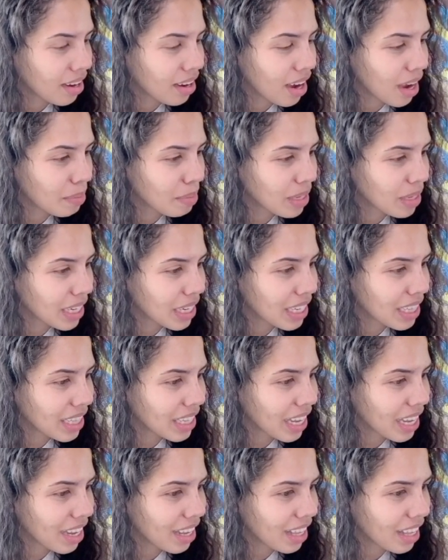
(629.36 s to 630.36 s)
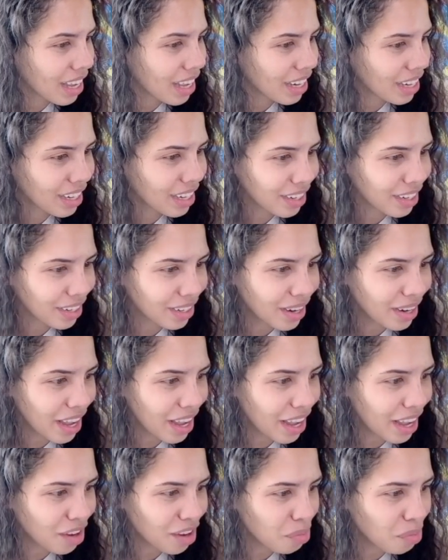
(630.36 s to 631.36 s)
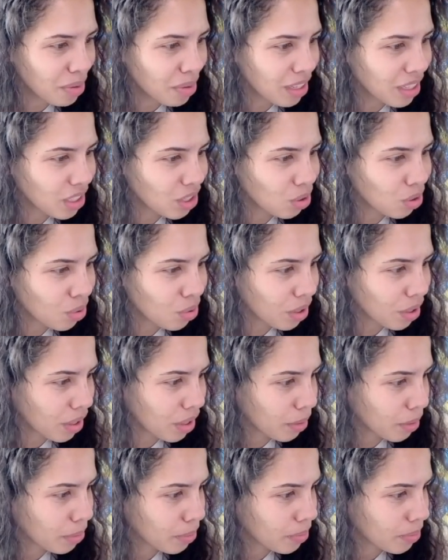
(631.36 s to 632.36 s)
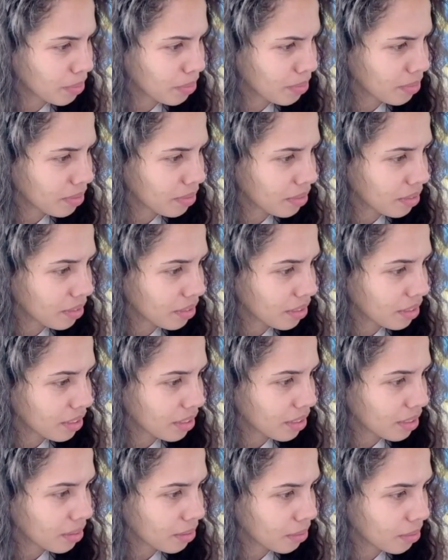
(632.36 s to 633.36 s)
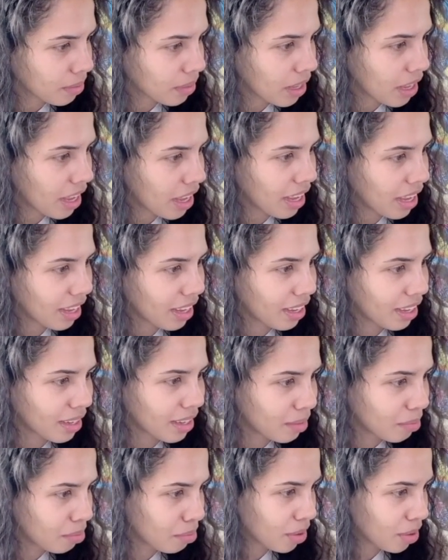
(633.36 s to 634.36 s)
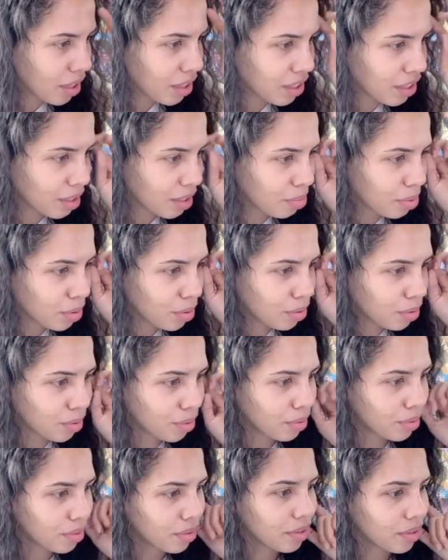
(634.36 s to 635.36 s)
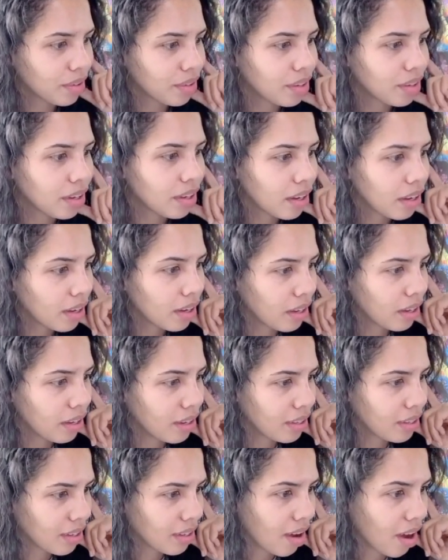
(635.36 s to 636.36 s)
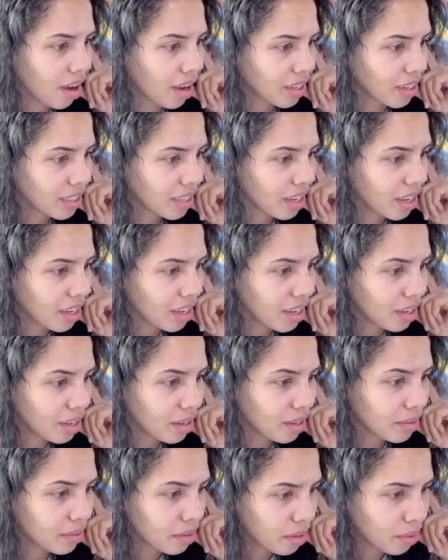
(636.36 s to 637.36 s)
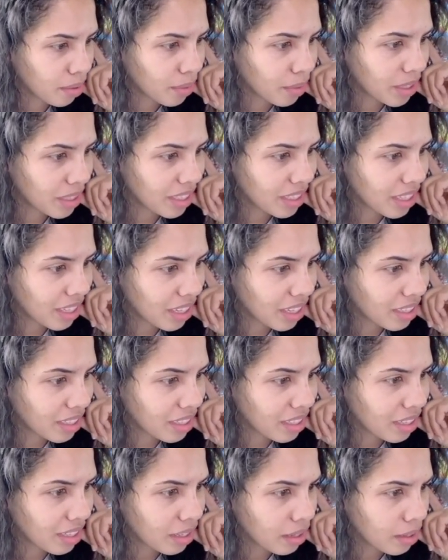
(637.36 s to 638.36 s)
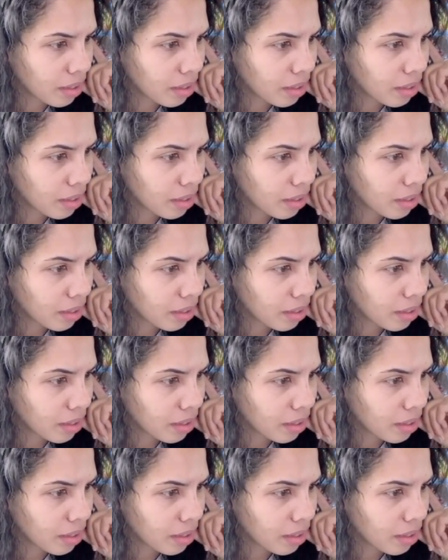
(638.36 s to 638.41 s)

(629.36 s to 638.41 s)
I'm getting the hell out of here. Hey, open this door. Hey, brother Apu. Toss, huh? What's this?